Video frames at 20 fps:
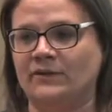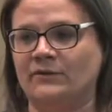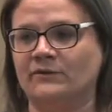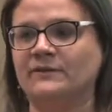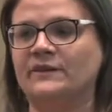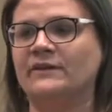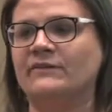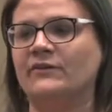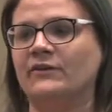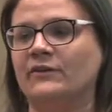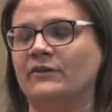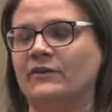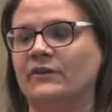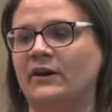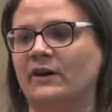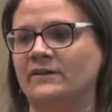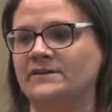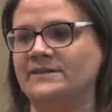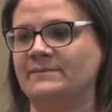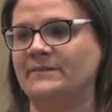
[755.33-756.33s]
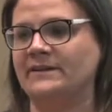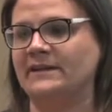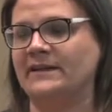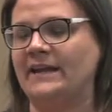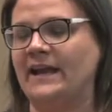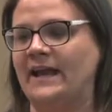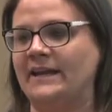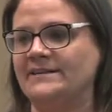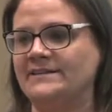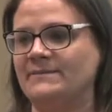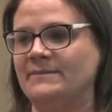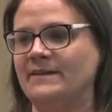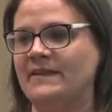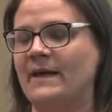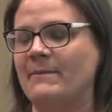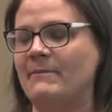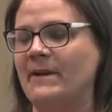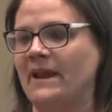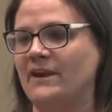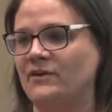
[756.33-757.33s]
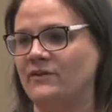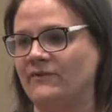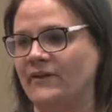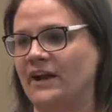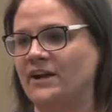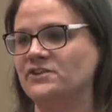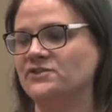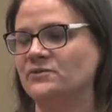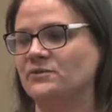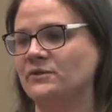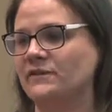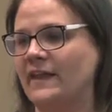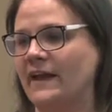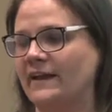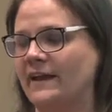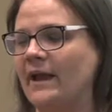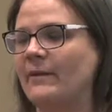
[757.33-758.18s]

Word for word: your liver ultimately has to be that manufacturer and that